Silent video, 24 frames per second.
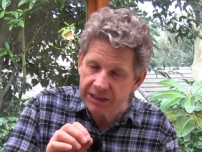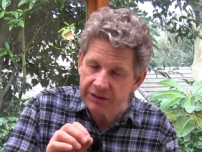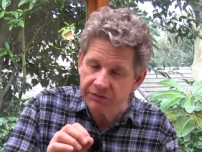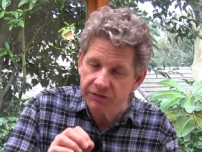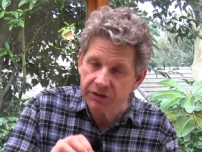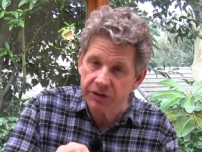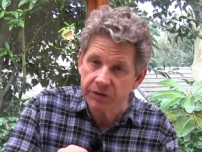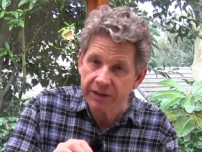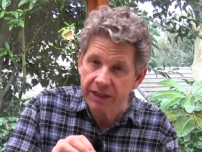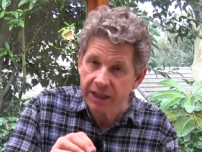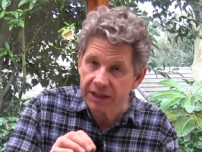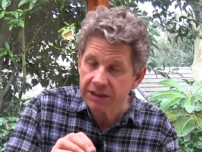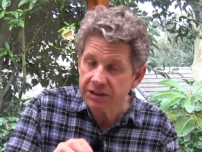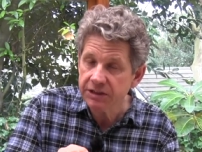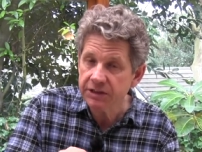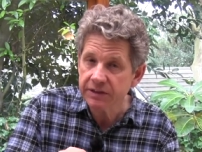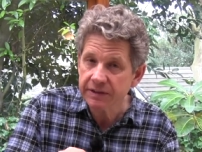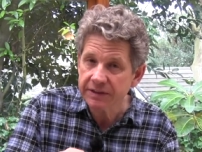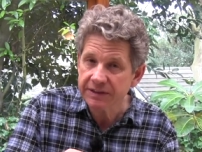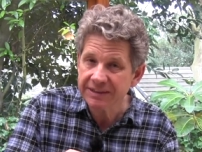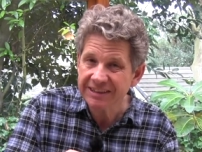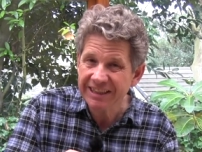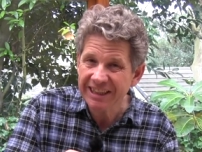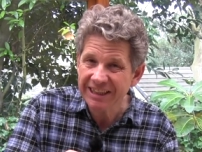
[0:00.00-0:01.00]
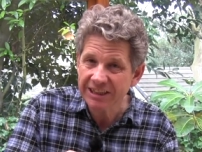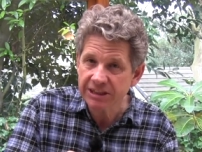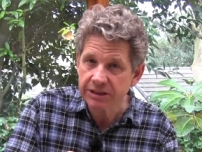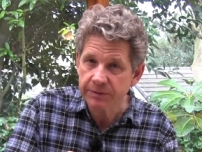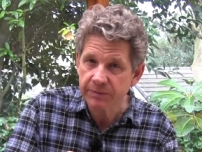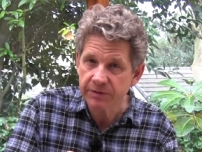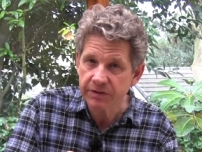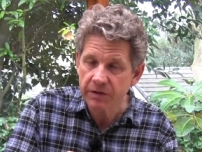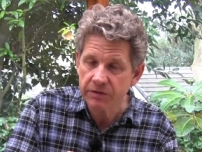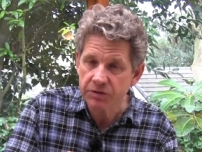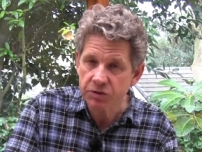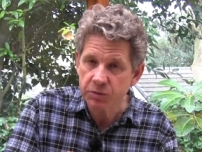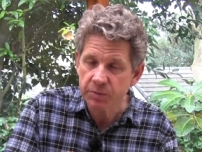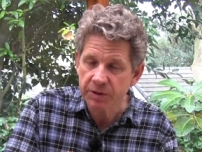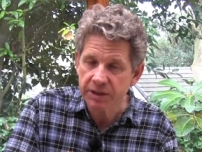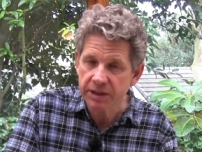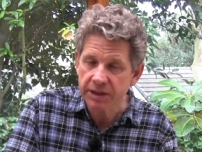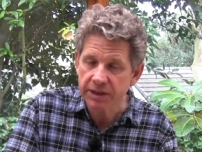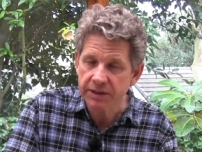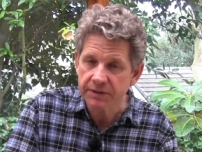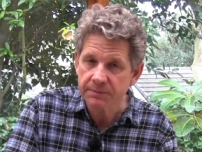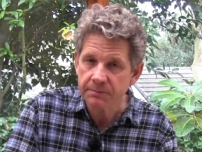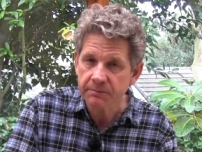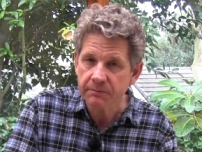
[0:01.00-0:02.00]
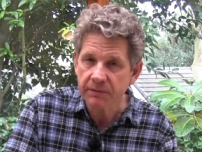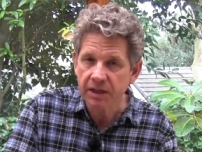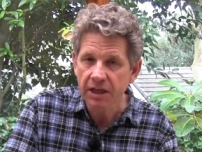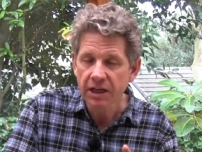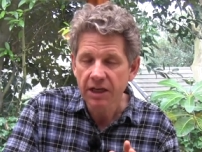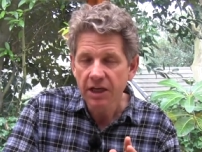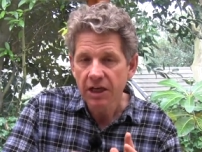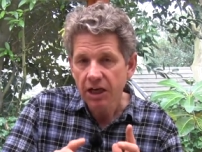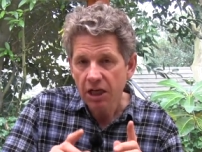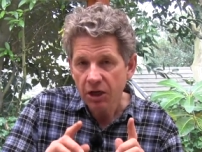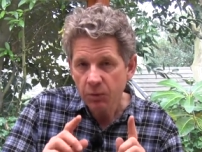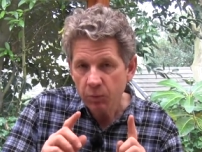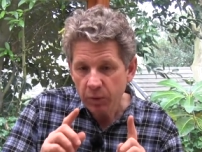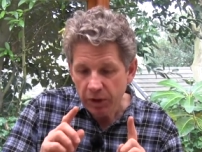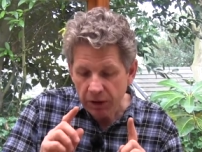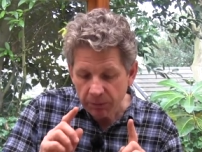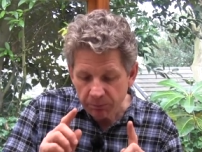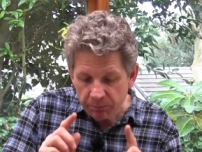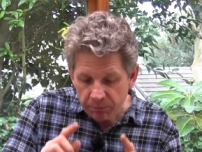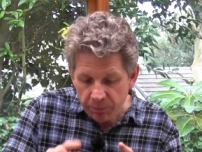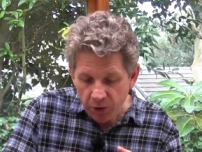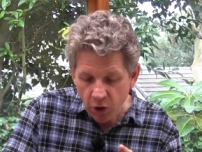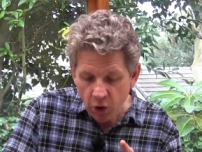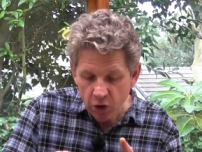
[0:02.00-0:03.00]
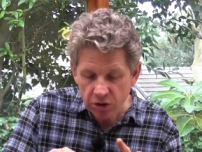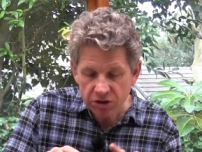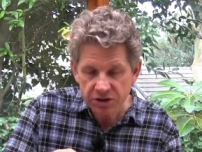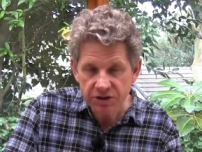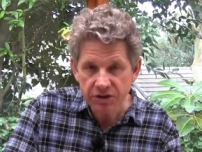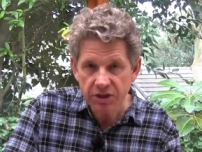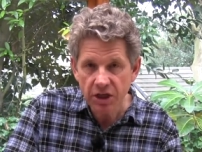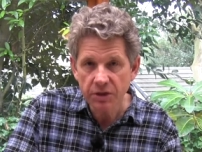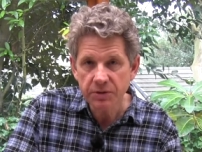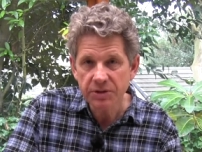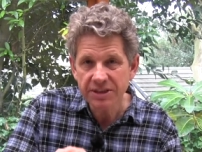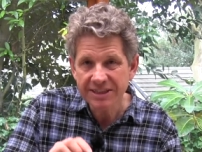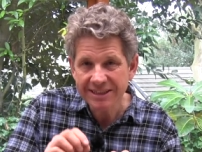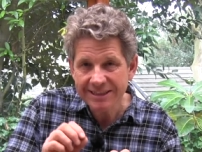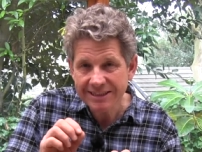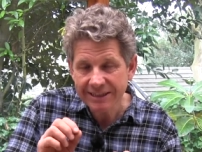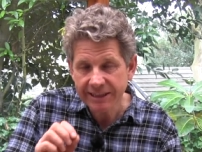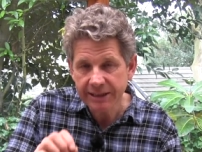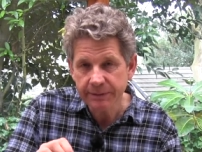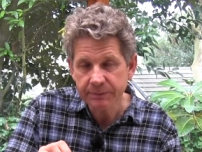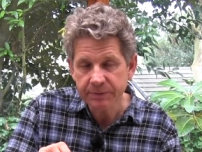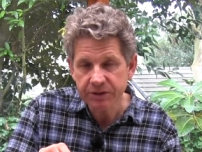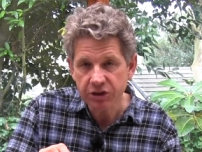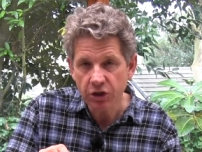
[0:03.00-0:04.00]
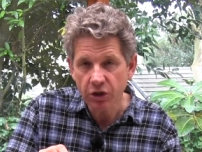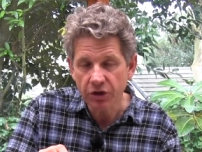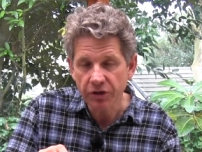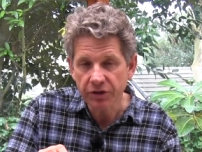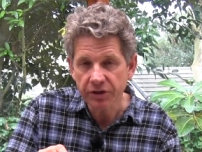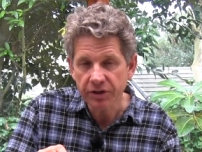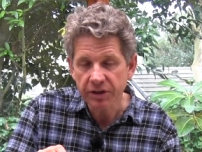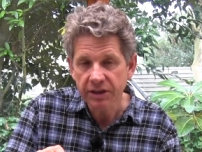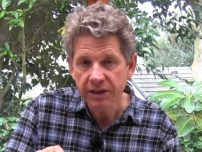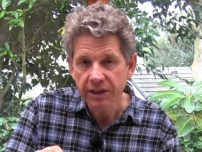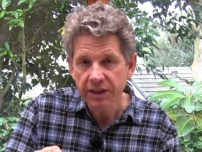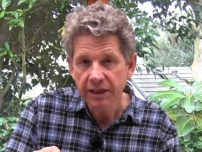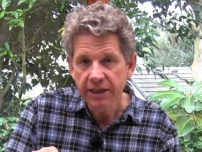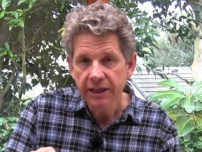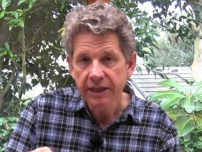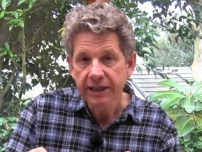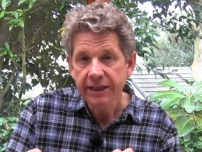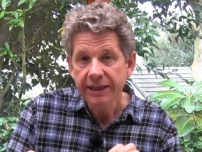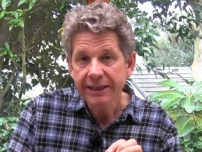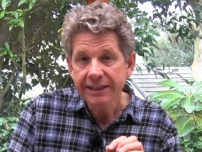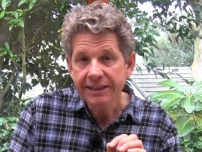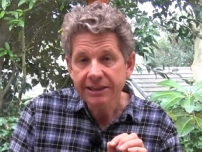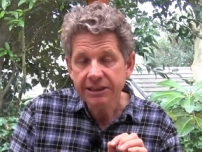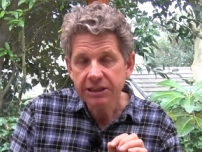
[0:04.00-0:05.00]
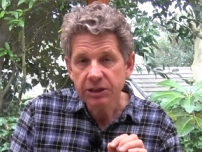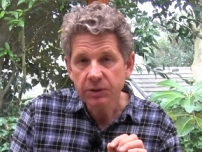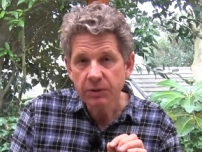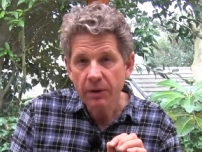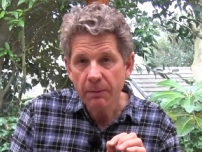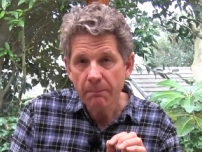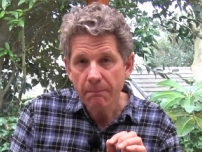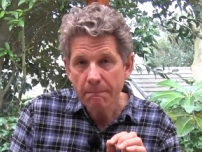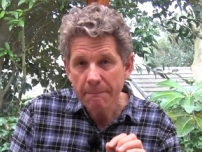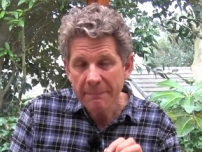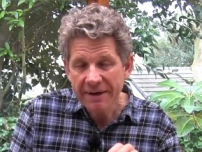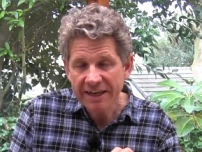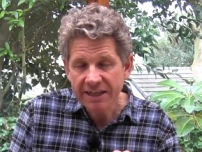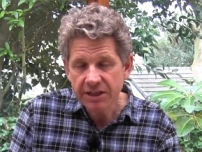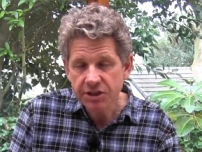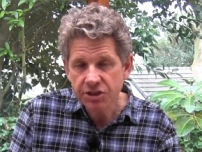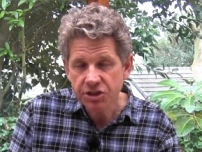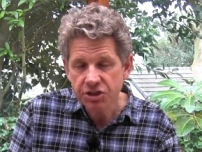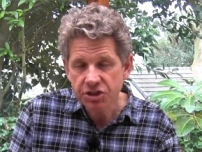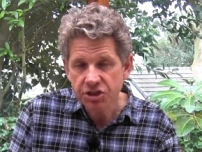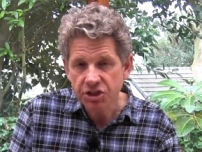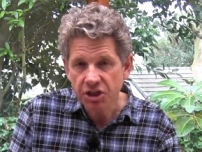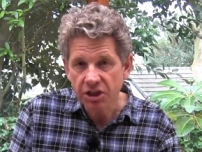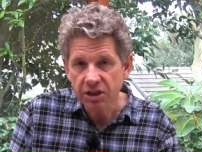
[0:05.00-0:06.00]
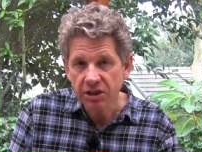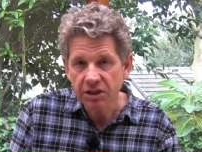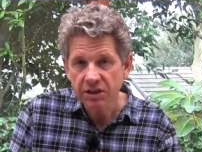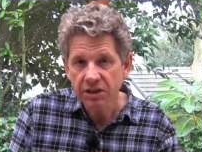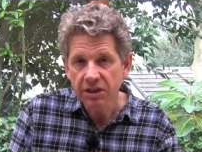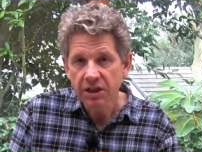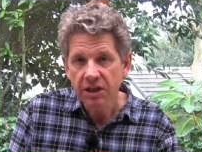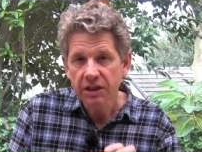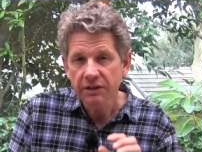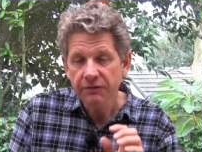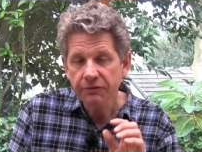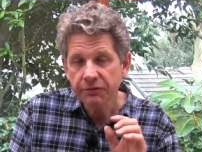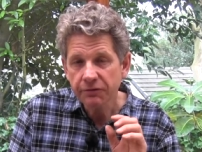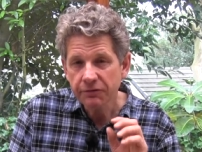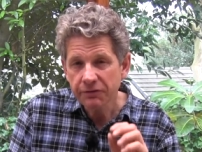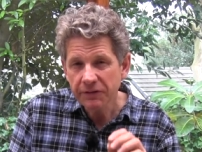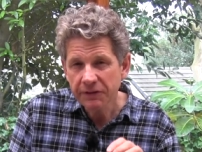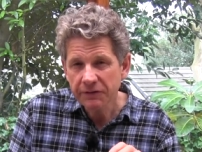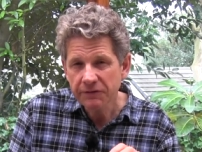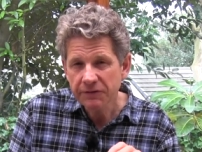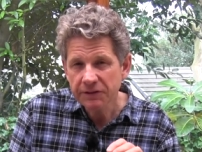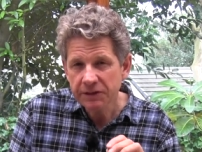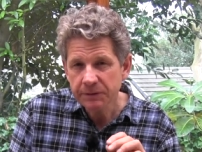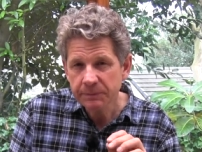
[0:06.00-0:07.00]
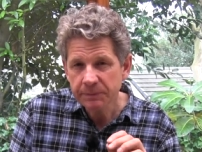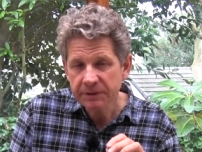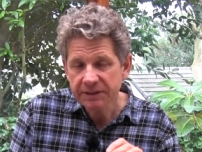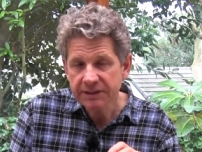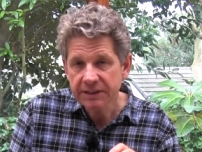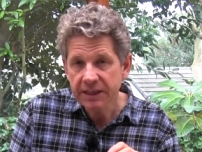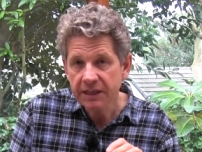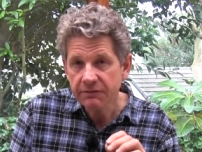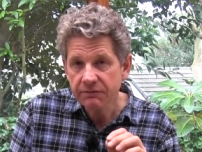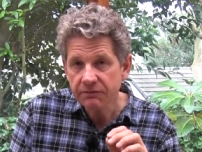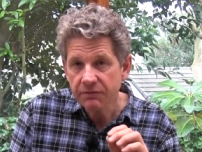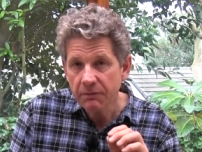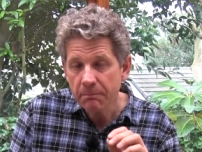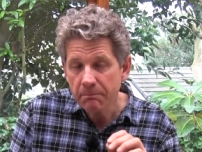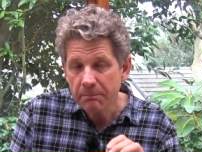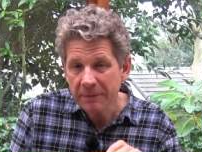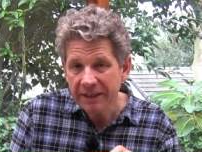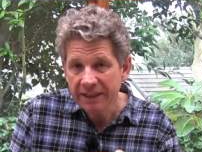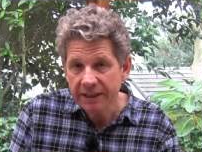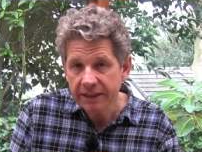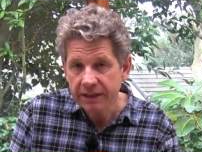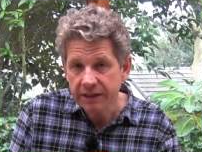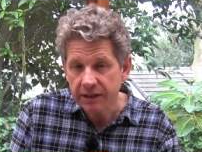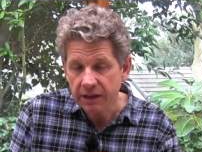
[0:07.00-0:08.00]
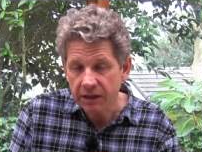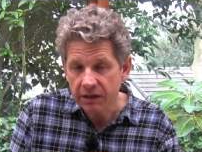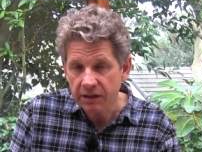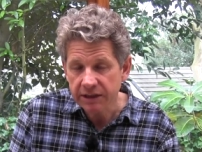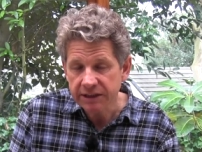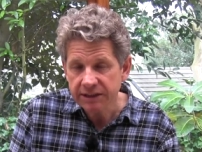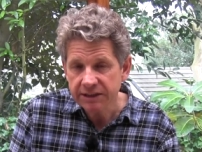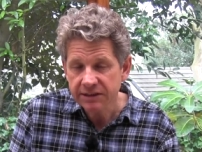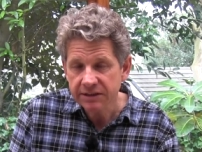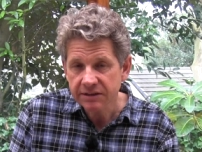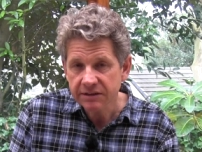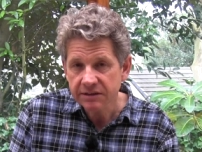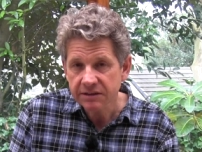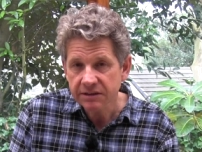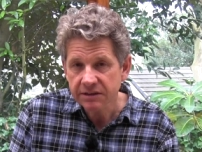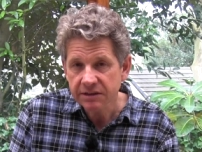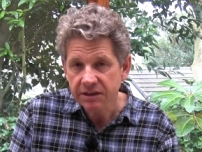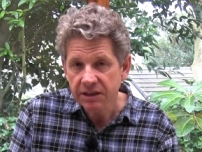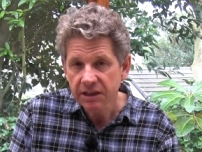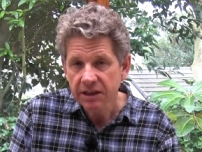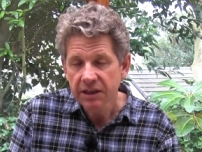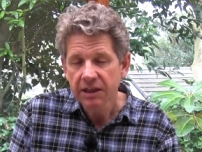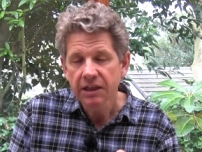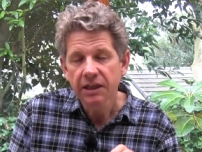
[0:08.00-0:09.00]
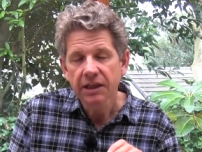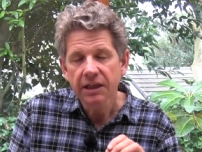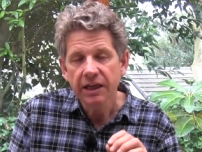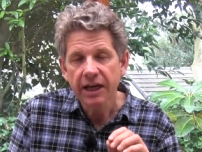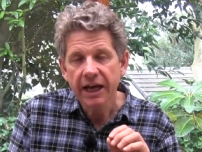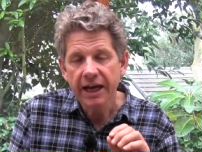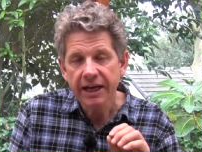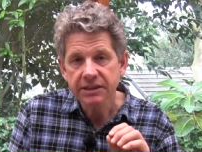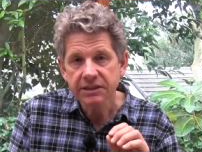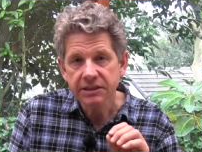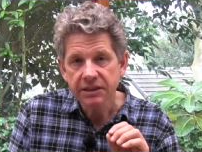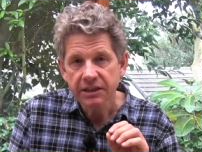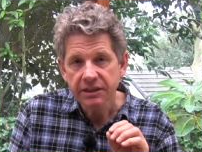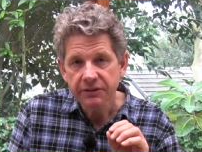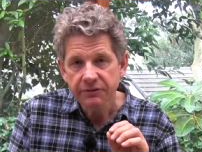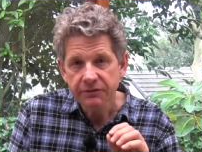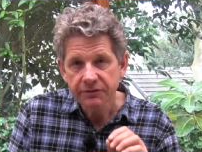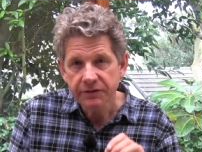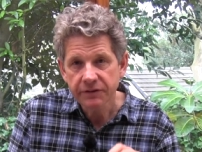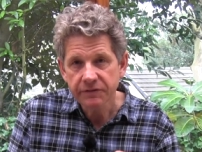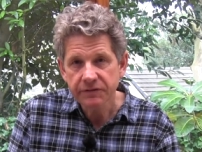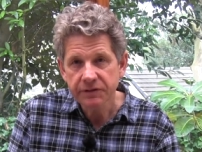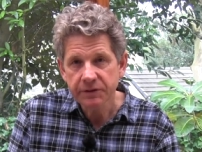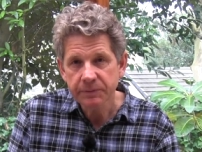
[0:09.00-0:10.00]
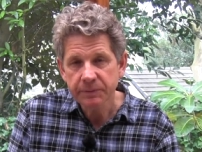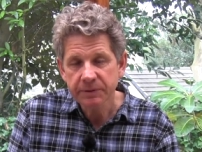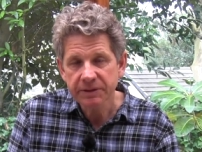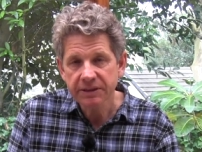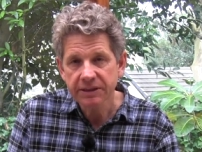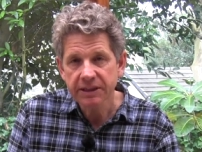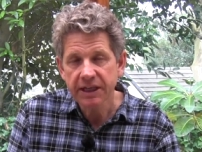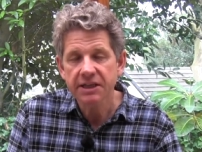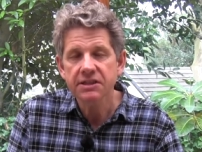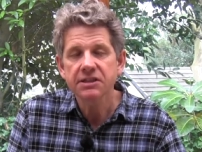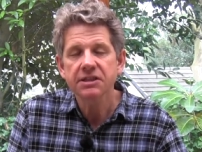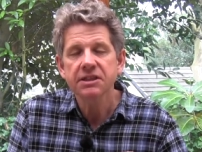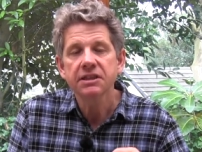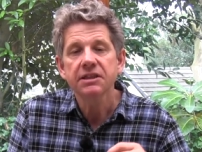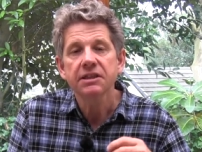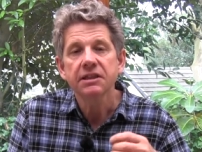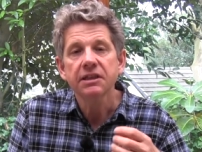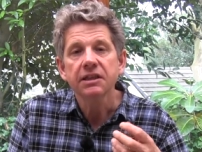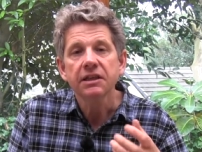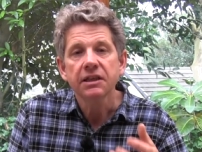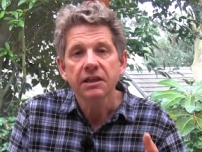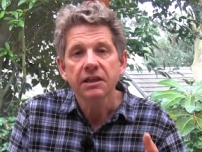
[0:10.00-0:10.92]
If you can you can take some of those with it and we'll pot those slips on into a mixture of 50% vermiculite and 50%